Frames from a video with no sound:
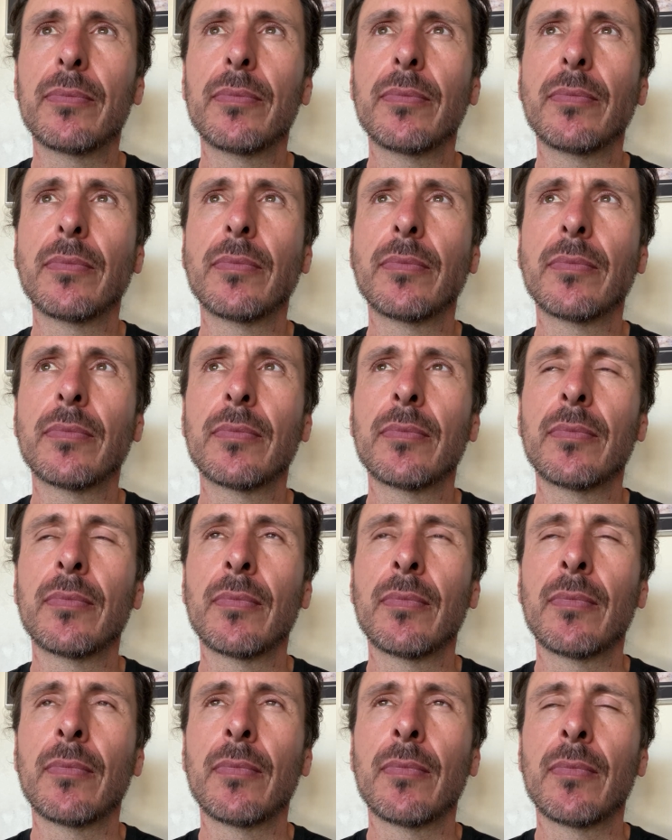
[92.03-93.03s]

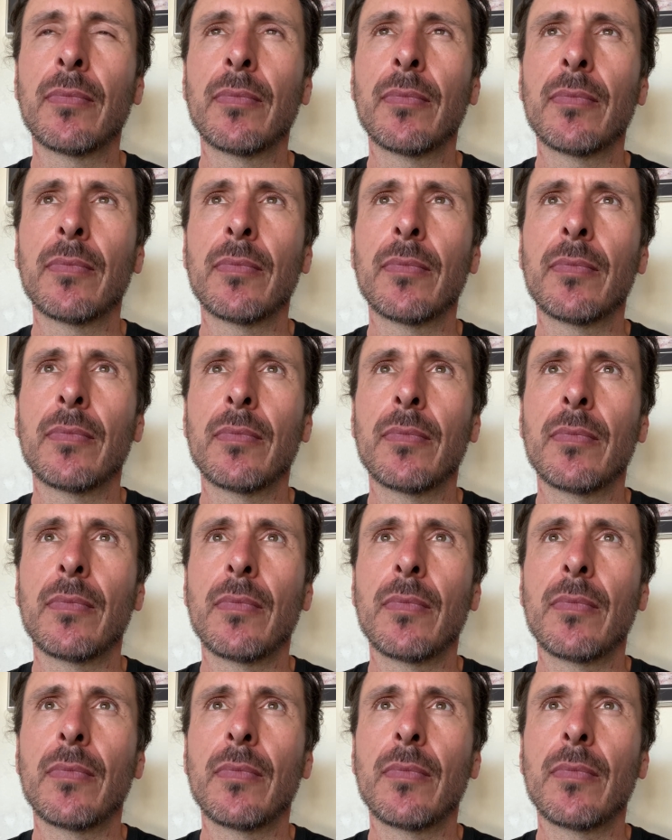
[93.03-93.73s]
(silence)